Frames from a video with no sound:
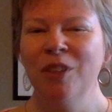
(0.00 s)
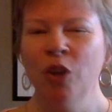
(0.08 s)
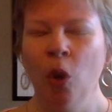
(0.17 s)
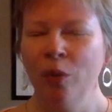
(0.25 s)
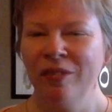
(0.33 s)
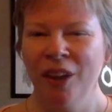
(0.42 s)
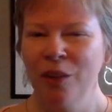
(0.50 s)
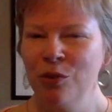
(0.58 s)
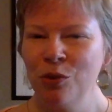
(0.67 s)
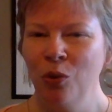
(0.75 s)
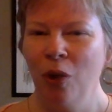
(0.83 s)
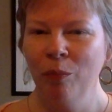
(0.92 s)
notes aren't
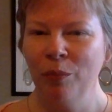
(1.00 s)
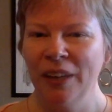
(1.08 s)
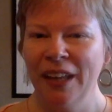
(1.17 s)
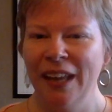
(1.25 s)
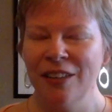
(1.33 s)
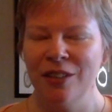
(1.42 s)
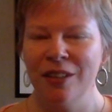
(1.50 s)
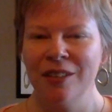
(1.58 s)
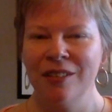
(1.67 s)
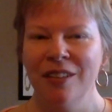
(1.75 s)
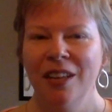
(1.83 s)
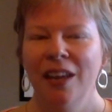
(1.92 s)
too
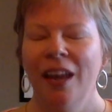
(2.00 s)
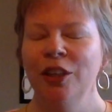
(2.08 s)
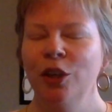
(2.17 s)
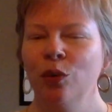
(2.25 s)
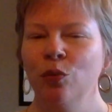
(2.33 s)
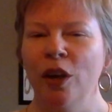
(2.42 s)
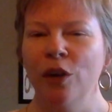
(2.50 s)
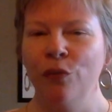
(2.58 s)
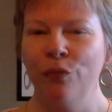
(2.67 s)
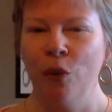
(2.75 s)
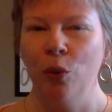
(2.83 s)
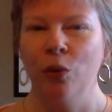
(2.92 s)
complicated and you can really
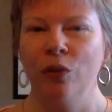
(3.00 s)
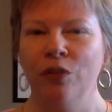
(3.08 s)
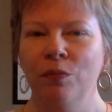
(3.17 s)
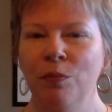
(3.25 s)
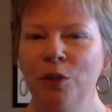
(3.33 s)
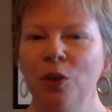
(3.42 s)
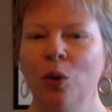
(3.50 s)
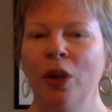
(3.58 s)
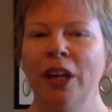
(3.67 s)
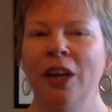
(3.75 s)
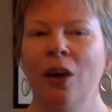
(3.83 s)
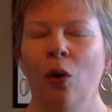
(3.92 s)
focus
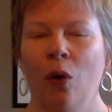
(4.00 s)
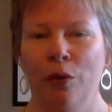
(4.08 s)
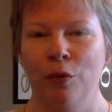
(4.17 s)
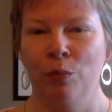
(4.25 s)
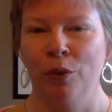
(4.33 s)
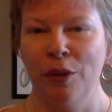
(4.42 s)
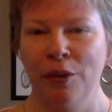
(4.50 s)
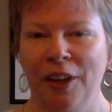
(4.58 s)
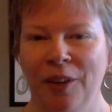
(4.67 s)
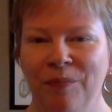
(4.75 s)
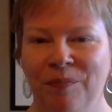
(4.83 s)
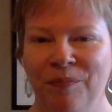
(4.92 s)
purely on the breathing.